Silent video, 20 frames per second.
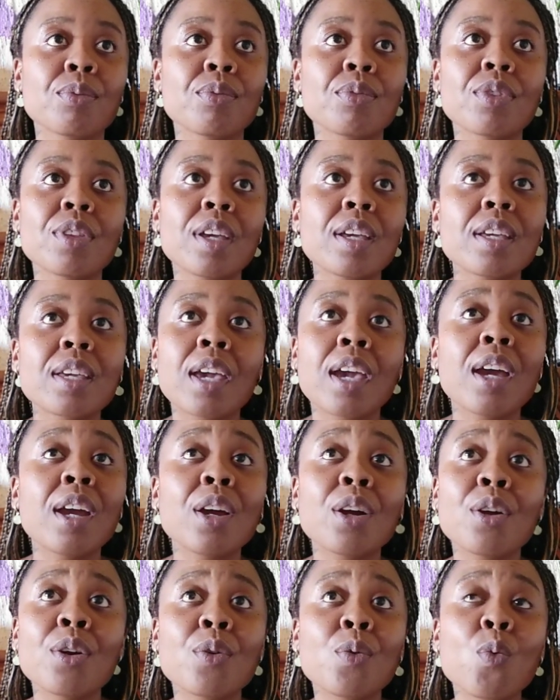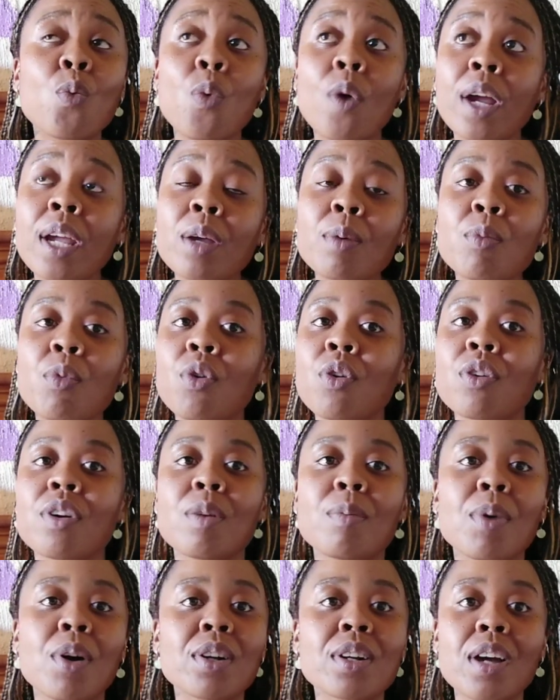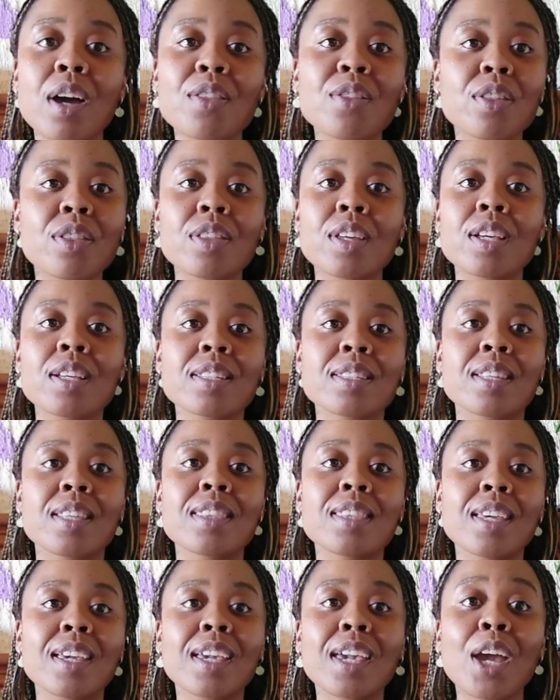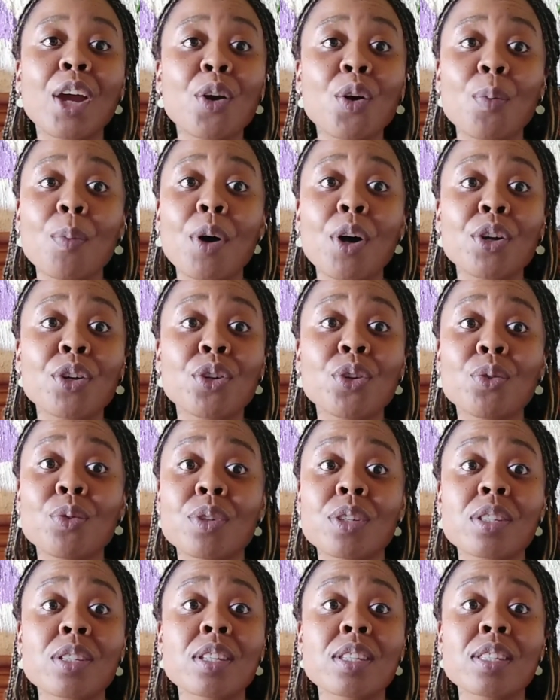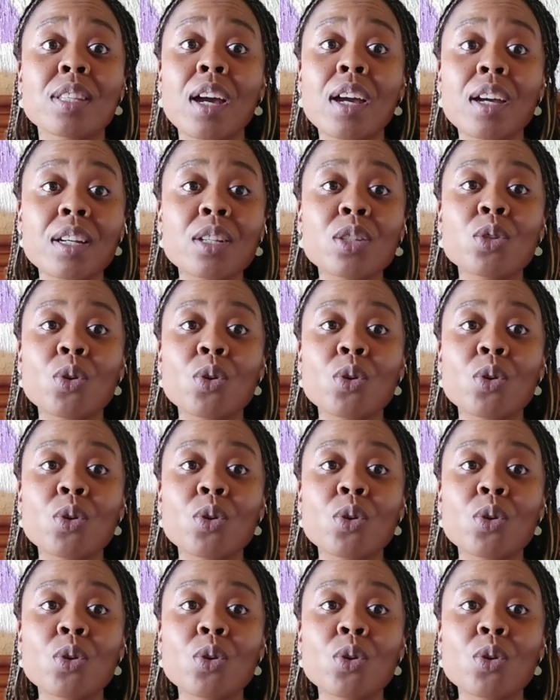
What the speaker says: they care way more about other things than they care about you, and society